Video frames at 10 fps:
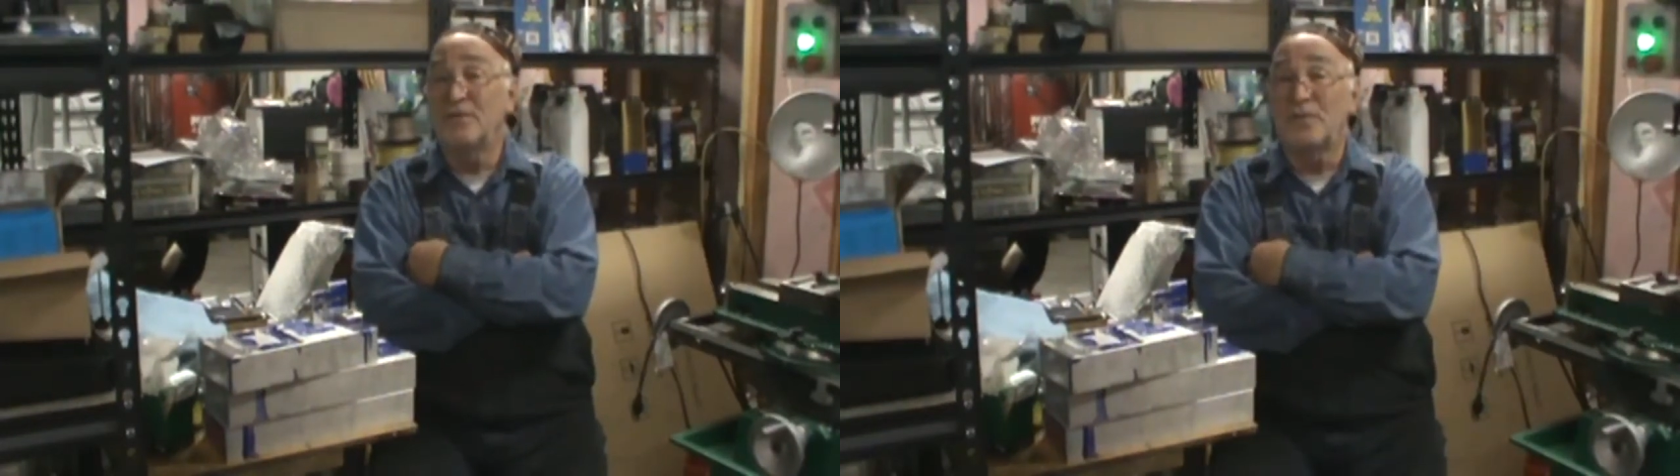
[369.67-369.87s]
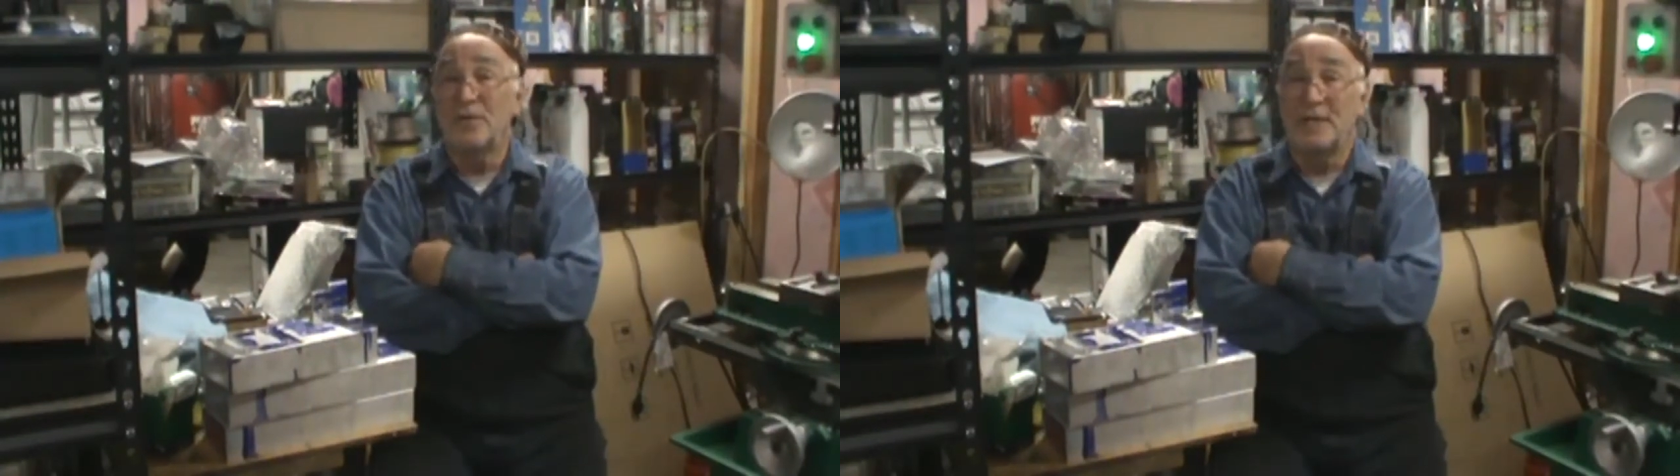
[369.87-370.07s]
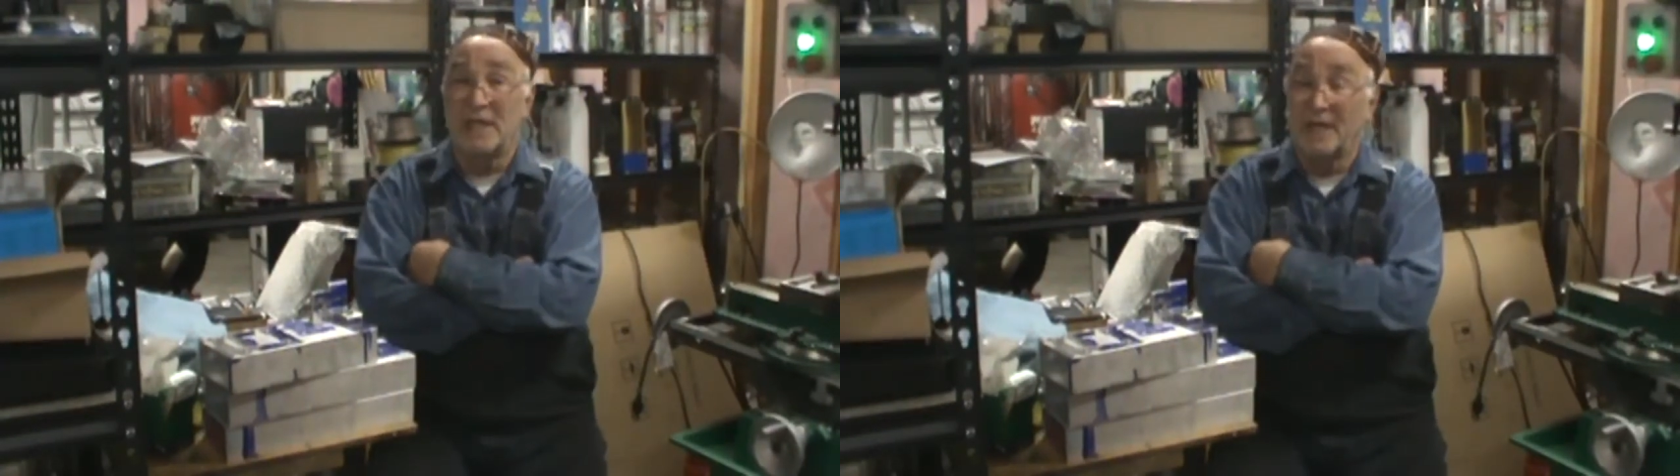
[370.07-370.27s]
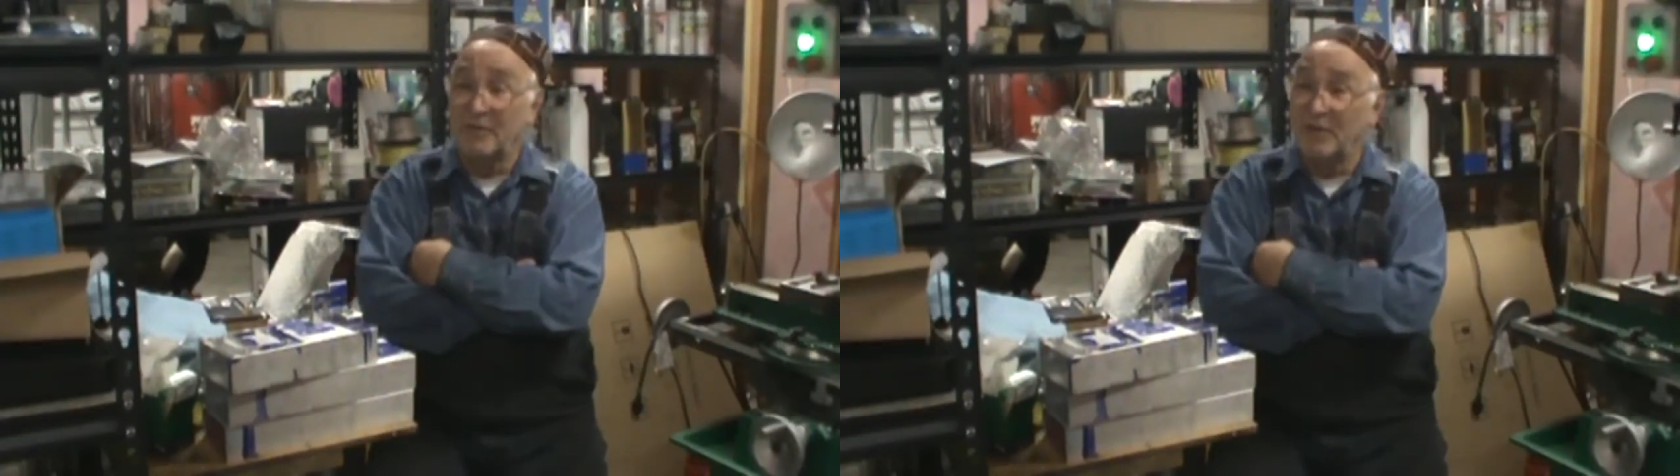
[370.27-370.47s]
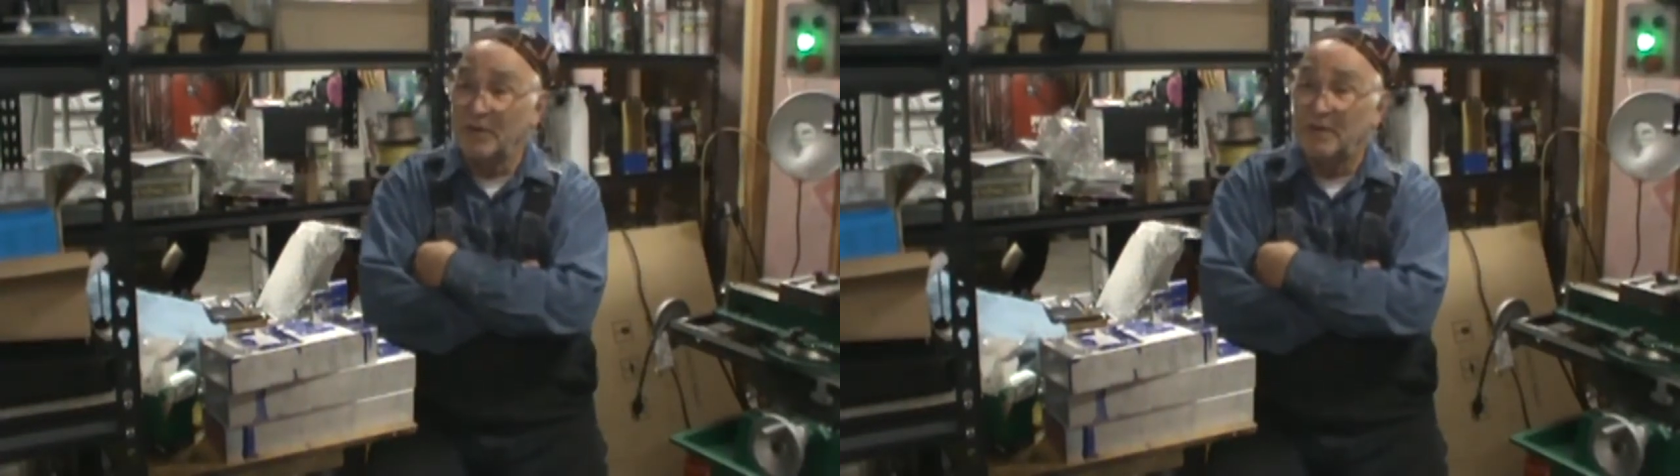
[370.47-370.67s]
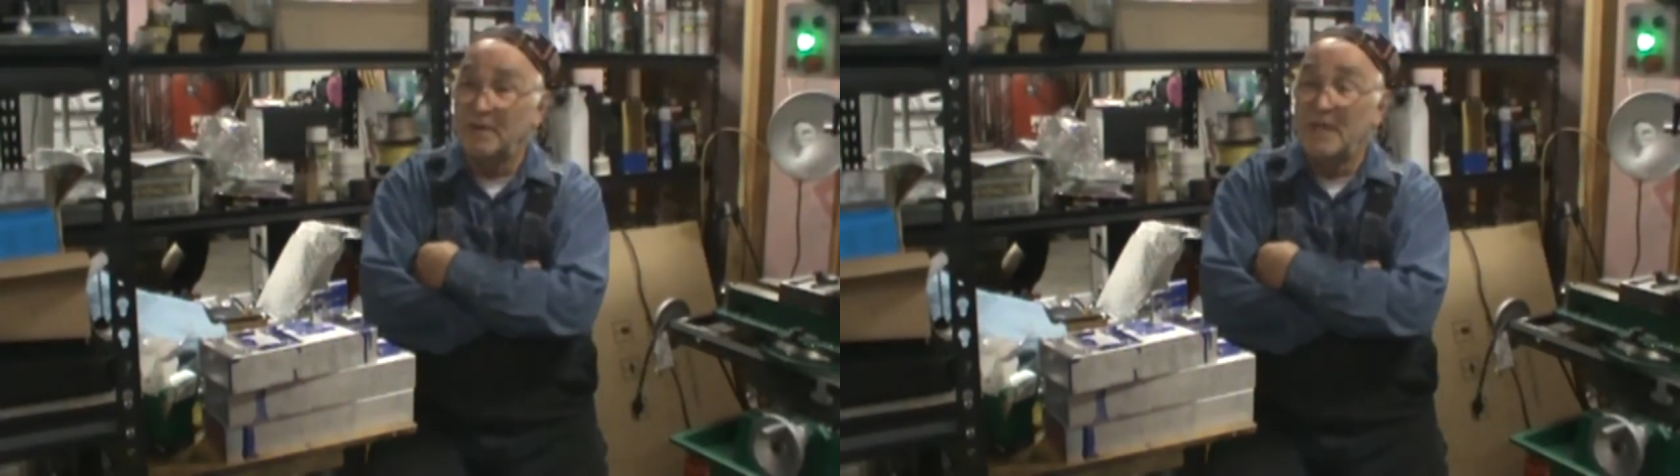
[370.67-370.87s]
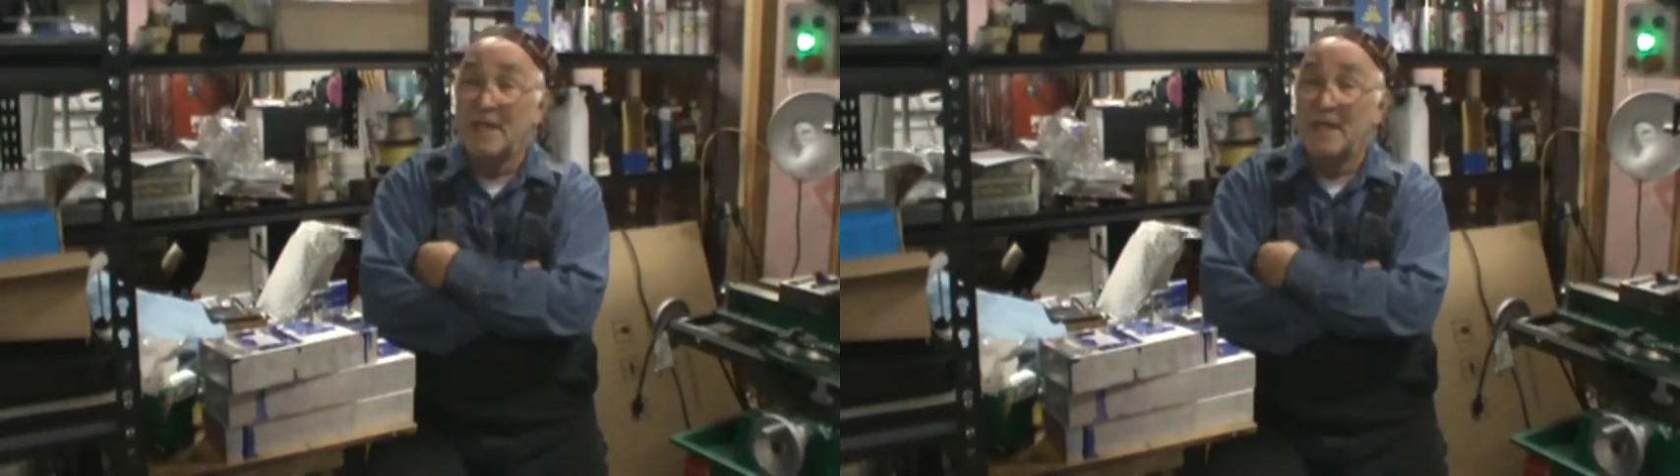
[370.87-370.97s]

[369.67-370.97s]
for the electrical.